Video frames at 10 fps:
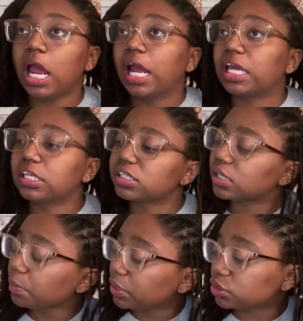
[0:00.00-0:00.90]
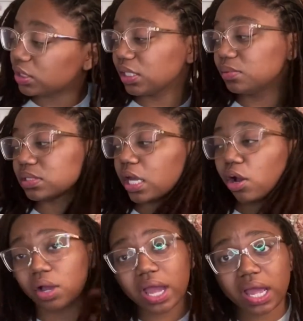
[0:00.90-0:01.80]
And he looked at the picture and he was like,
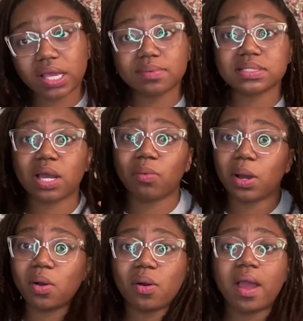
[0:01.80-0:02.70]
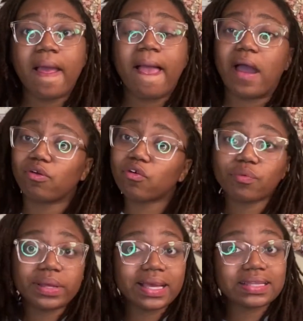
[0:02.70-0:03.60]
okay. He was like, well, I don't know if
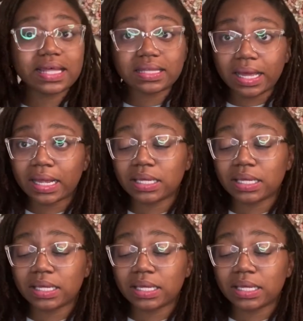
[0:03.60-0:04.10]
we can get that light.